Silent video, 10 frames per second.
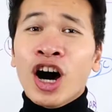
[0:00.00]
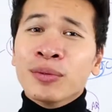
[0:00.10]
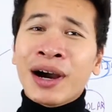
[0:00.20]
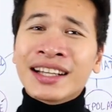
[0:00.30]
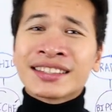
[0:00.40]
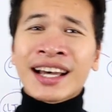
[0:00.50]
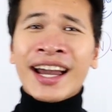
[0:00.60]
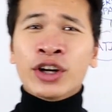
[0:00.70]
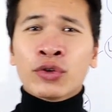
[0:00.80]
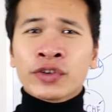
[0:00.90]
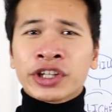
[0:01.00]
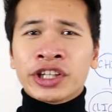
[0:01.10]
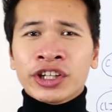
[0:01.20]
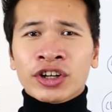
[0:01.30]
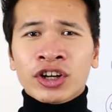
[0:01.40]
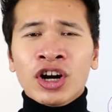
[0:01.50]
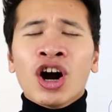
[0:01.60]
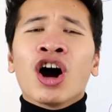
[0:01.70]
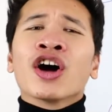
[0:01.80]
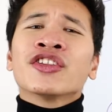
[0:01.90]
On my side over here
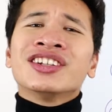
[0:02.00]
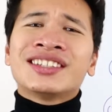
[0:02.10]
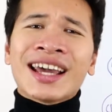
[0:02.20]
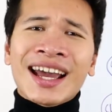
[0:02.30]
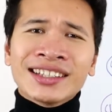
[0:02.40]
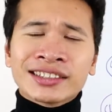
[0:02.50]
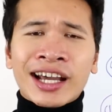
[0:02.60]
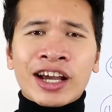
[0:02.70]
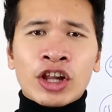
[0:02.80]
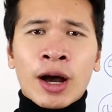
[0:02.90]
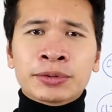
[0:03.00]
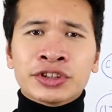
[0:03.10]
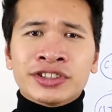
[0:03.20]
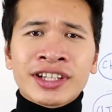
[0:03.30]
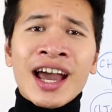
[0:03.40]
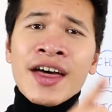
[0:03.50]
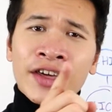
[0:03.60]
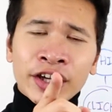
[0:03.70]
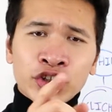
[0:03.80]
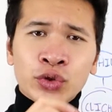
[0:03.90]
are the dance style options
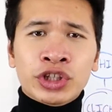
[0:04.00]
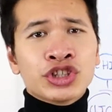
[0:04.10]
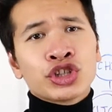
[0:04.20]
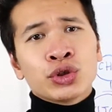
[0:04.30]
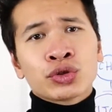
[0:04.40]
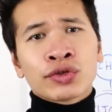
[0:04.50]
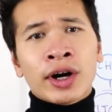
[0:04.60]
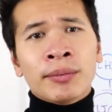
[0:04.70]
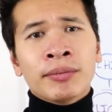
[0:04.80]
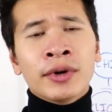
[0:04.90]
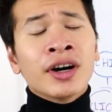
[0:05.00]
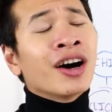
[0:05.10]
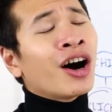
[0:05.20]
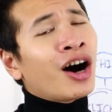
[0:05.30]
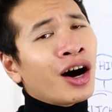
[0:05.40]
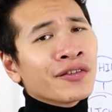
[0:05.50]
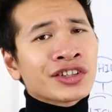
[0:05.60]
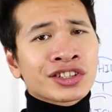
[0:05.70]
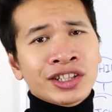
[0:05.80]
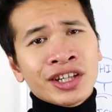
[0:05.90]
that you can choose from.
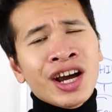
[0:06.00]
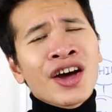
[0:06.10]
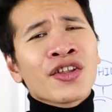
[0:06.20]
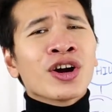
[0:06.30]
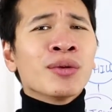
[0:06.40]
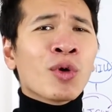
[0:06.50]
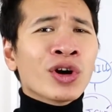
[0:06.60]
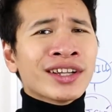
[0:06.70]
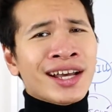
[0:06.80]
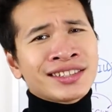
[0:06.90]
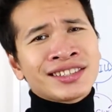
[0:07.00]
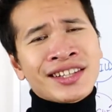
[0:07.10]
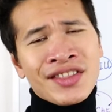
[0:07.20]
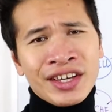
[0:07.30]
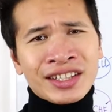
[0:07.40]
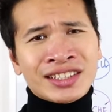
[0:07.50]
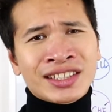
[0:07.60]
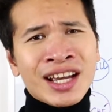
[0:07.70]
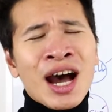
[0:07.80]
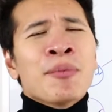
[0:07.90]
Obviously, there are more dances than this,
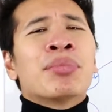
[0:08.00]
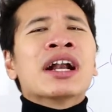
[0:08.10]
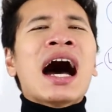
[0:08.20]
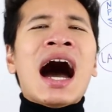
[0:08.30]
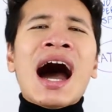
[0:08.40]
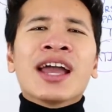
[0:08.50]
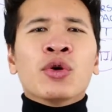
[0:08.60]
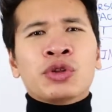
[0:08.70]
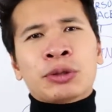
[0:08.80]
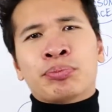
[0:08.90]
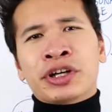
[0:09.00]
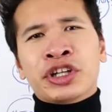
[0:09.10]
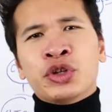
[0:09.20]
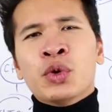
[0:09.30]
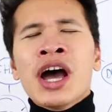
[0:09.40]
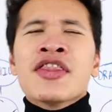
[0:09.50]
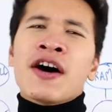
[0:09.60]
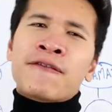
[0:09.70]
but I only bring you the